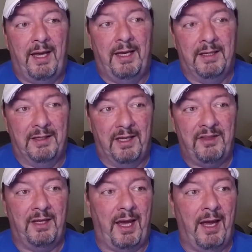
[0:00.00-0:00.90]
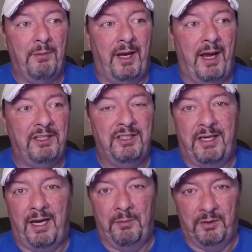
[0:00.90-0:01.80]
And I think action
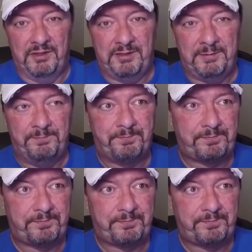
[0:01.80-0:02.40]
cameras,